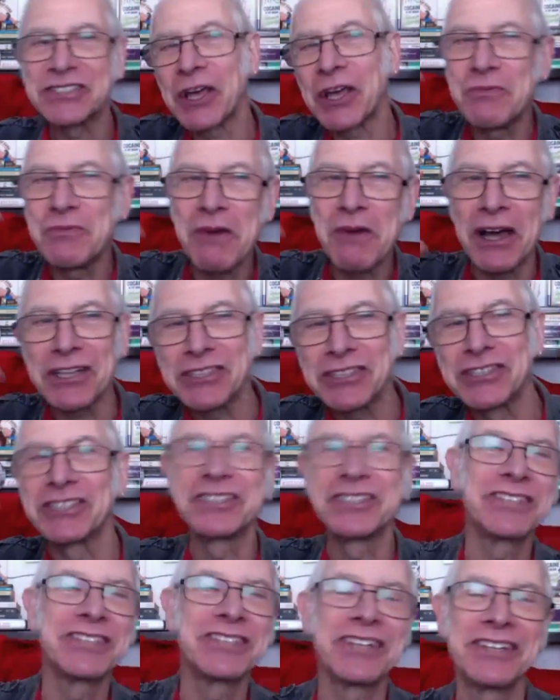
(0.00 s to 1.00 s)
much
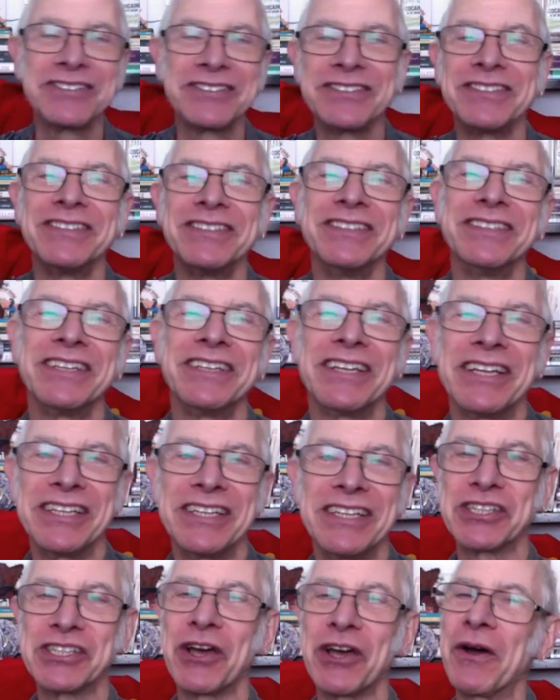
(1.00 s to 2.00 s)
in
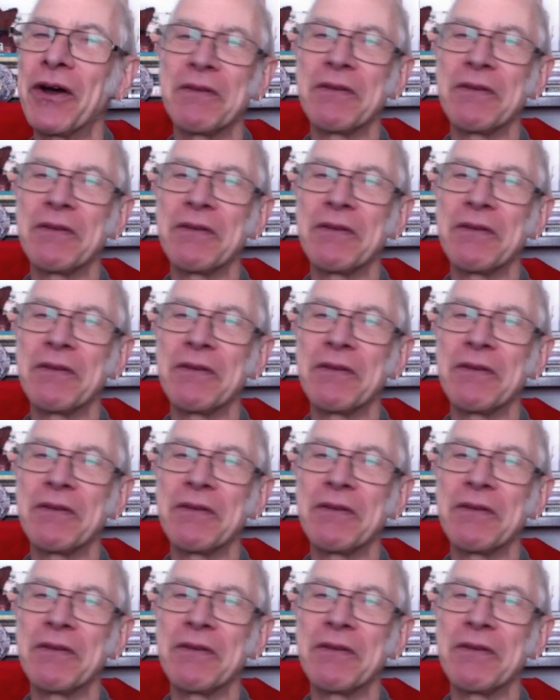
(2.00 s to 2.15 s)
time.